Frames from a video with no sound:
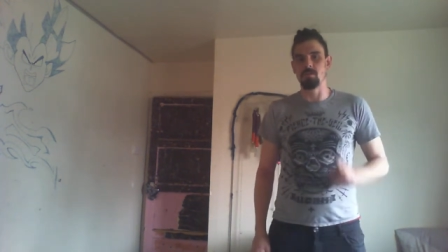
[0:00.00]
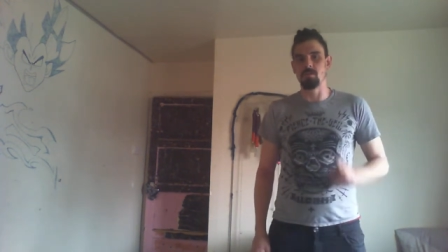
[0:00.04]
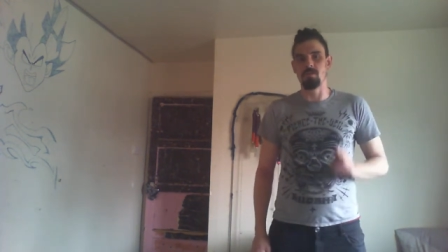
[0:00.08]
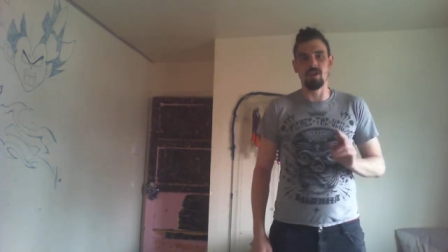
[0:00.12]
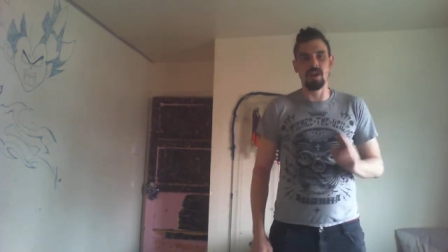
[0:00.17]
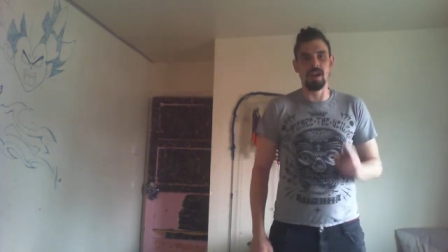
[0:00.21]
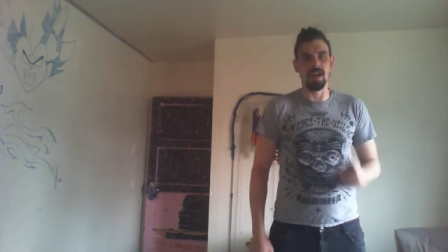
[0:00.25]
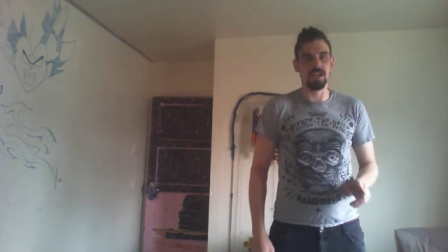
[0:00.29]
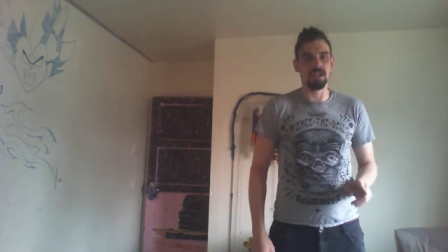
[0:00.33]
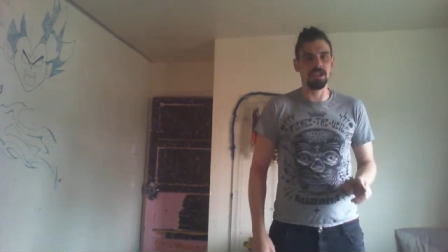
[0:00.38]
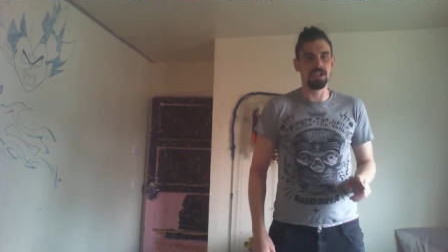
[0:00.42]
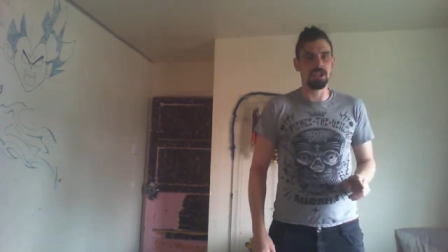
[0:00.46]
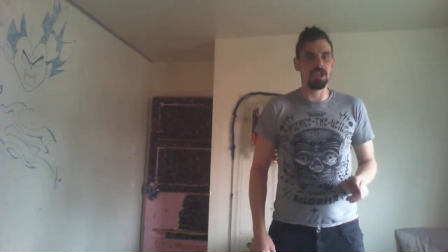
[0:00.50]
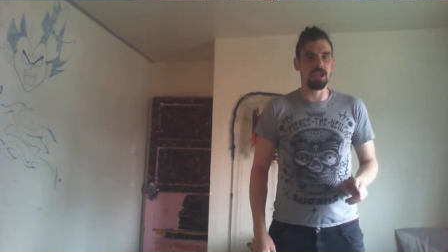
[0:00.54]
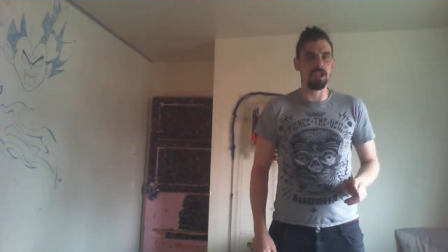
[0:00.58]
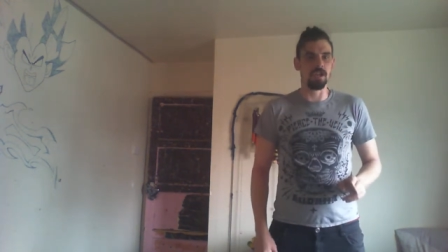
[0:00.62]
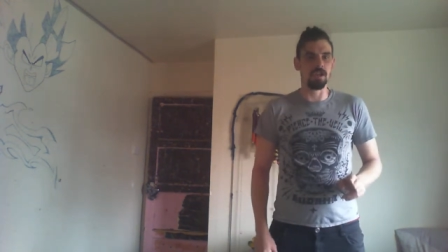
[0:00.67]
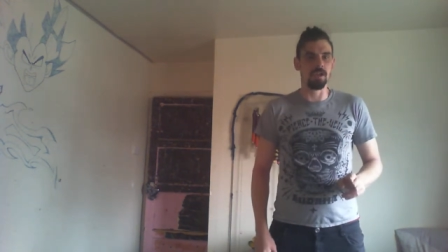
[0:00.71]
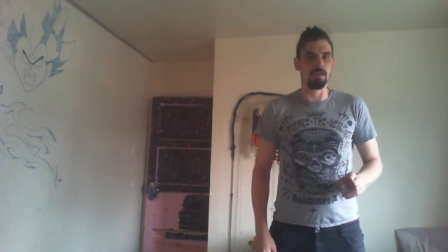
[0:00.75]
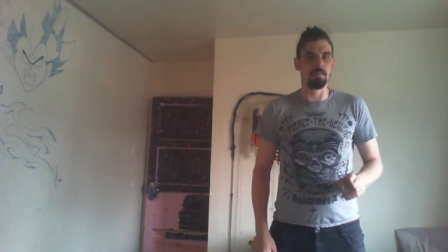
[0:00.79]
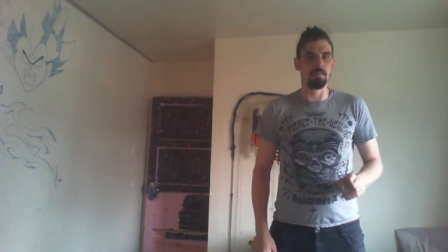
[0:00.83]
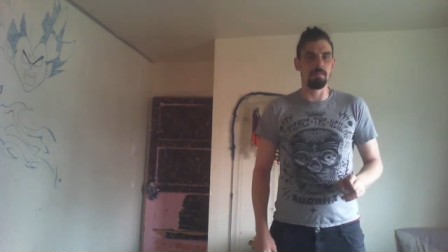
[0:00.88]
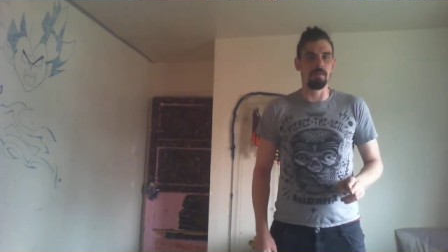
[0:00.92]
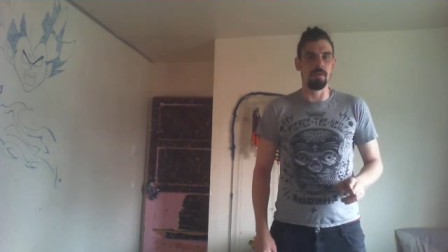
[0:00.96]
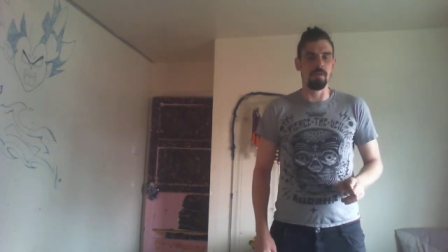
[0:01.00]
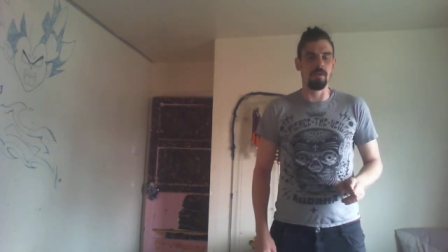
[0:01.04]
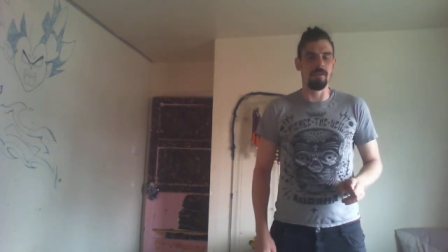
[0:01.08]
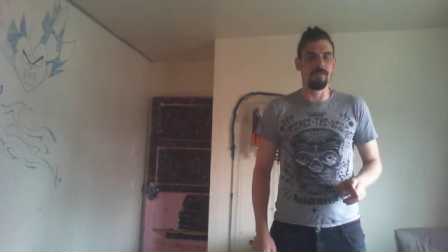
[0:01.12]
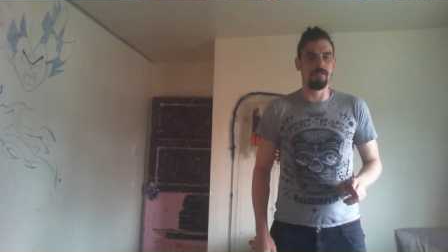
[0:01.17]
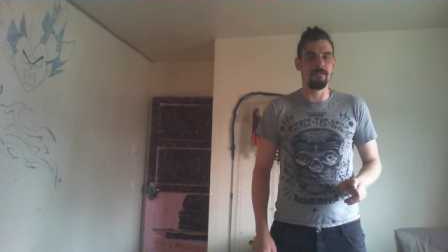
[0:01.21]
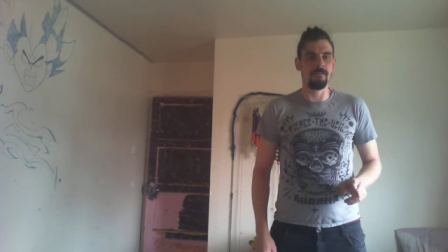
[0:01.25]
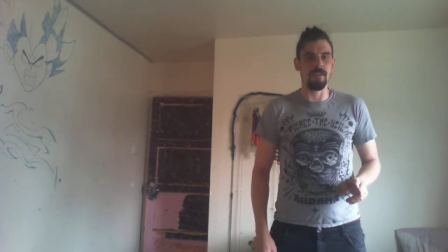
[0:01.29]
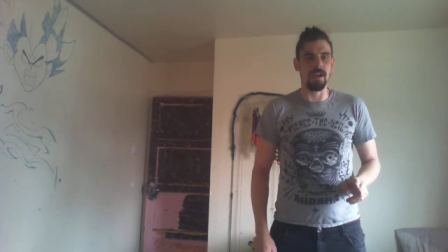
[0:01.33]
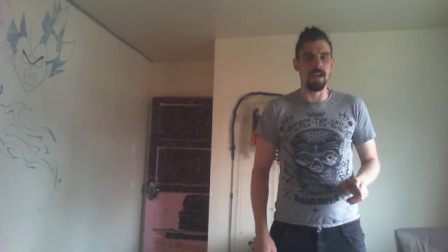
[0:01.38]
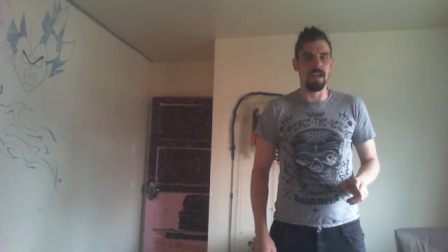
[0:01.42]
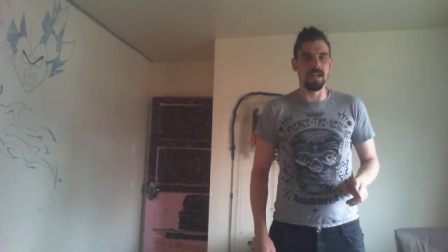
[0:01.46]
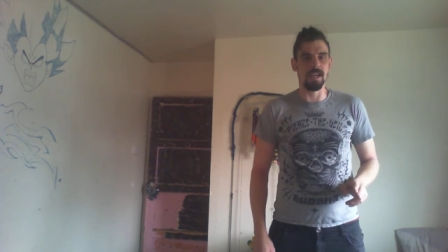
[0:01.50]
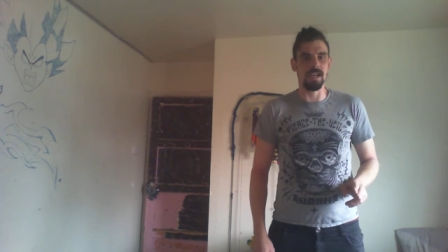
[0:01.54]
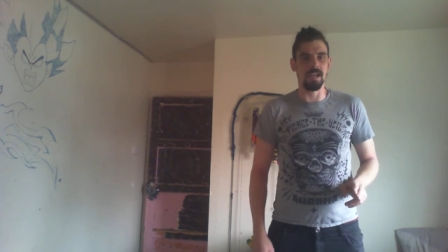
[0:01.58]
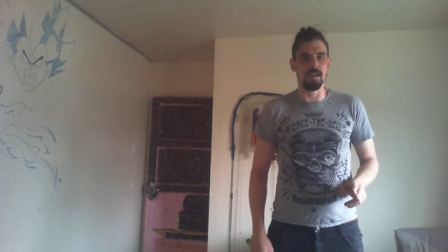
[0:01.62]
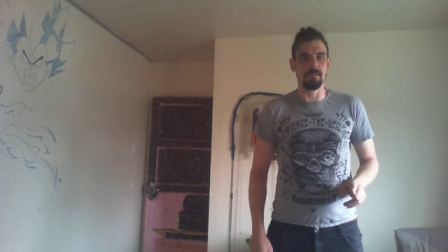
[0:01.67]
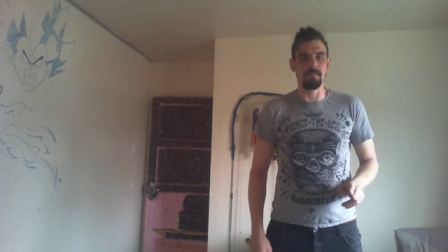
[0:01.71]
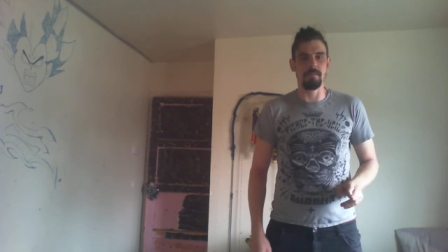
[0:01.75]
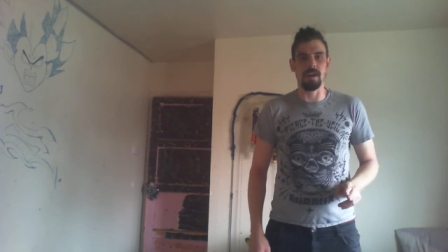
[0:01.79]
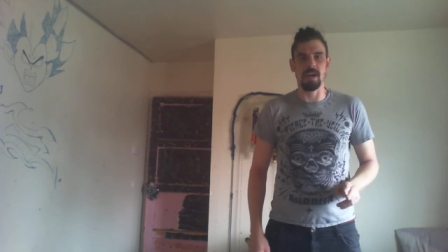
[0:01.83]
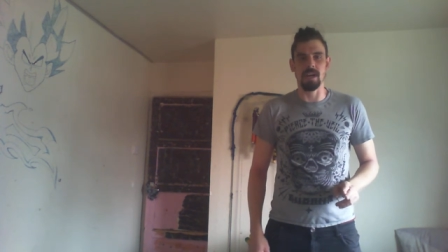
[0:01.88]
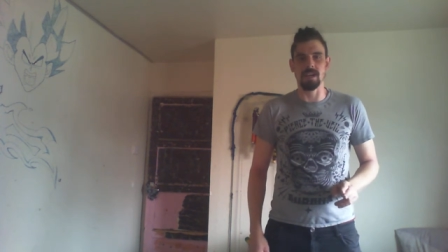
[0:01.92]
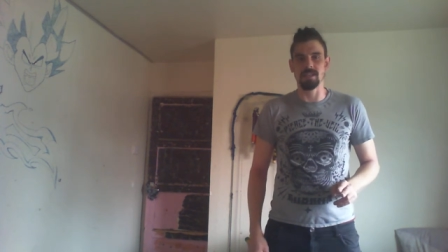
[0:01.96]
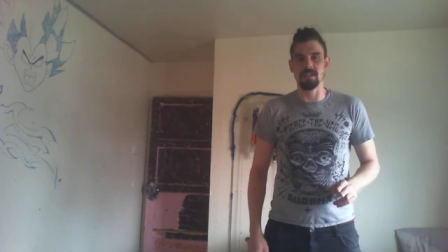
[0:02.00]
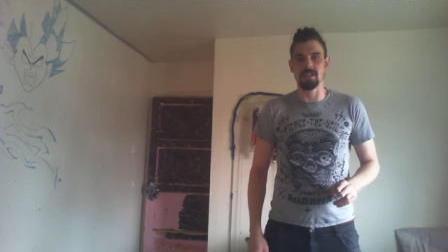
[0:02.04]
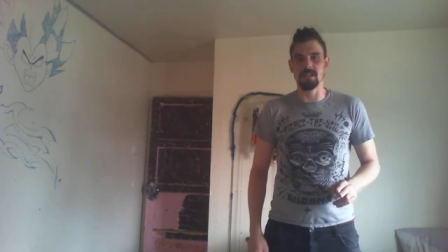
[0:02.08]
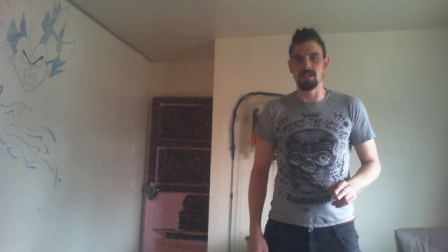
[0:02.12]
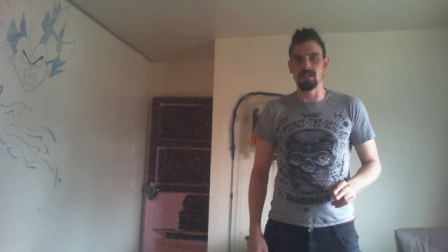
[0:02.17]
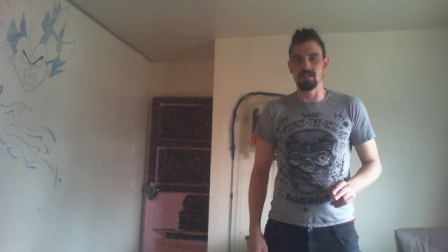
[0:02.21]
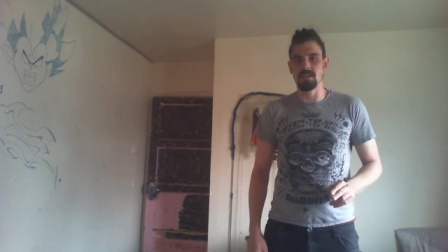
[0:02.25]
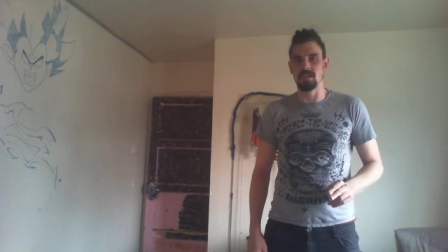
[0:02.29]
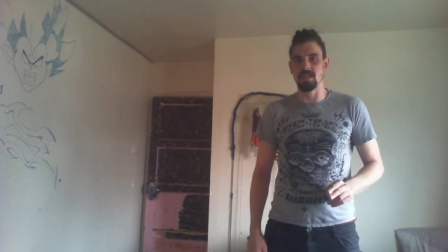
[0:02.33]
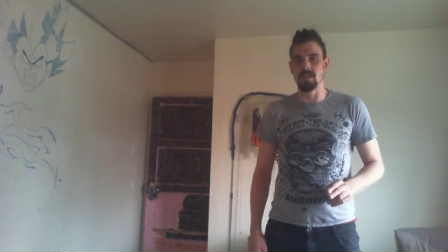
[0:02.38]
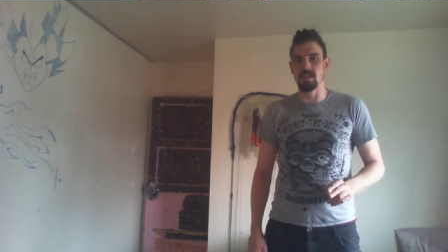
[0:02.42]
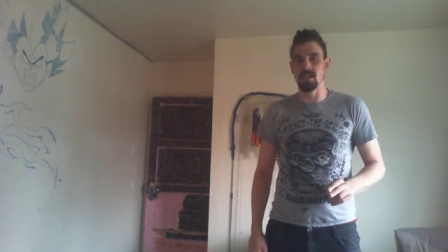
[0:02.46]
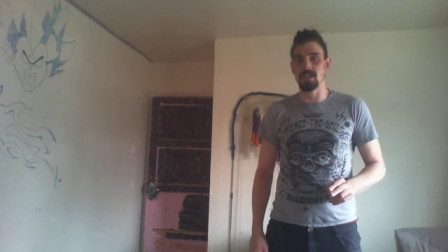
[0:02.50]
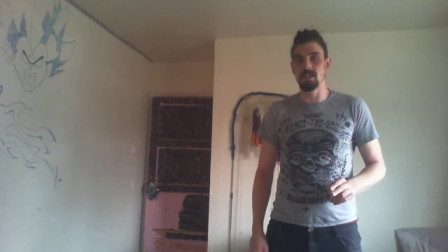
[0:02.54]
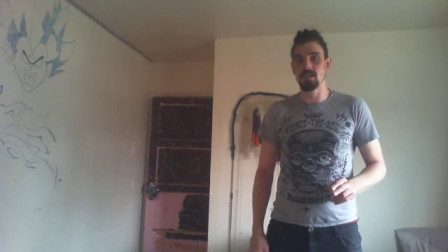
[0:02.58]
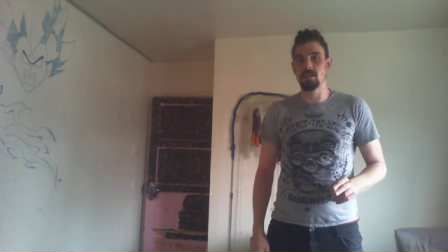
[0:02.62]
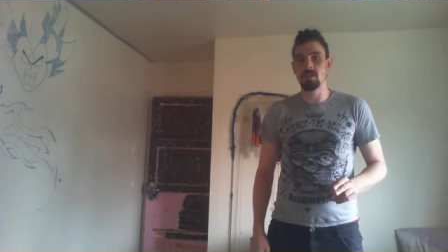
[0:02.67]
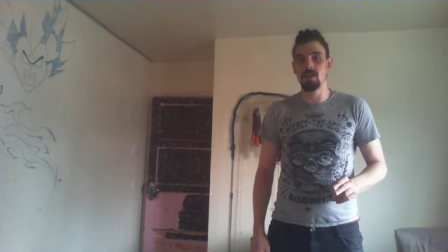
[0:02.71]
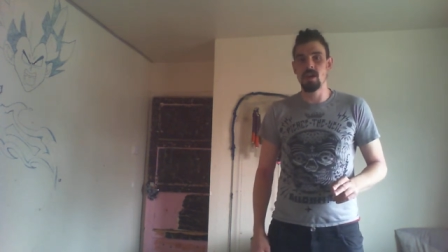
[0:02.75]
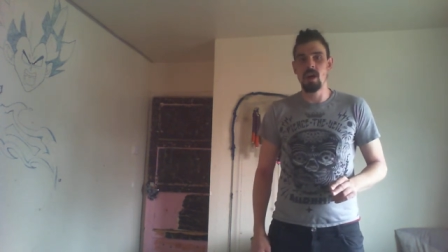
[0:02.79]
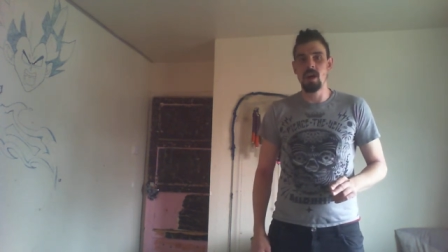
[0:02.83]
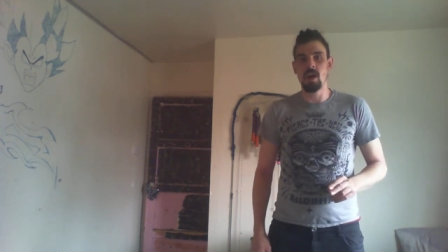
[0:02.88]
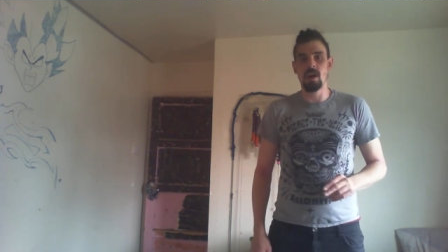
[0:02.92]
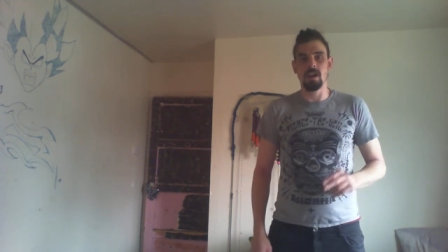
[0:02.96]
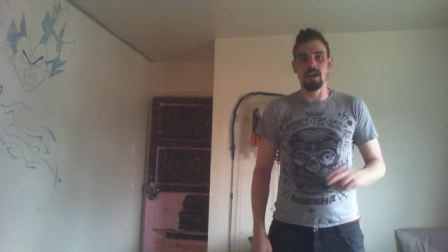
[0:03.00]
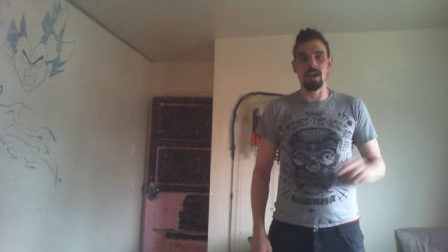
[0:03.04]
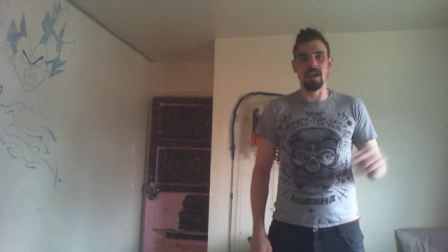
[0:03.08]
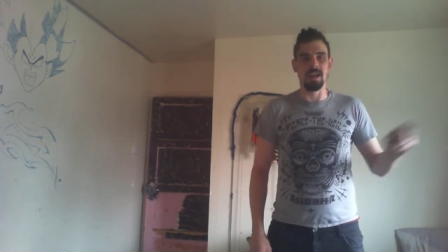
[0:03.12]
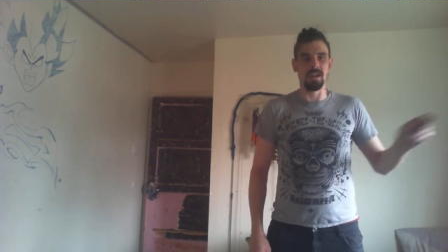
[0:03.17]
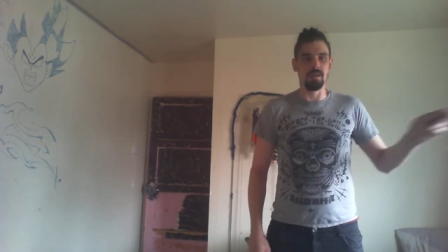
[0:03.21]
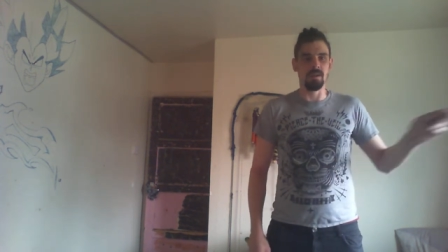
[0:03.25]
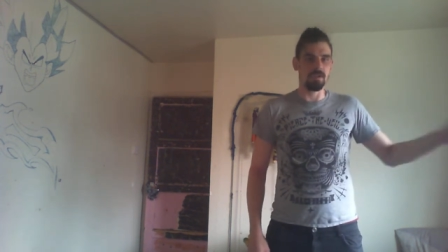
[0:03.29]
we're actually going to put a fake neck pass into this, okay?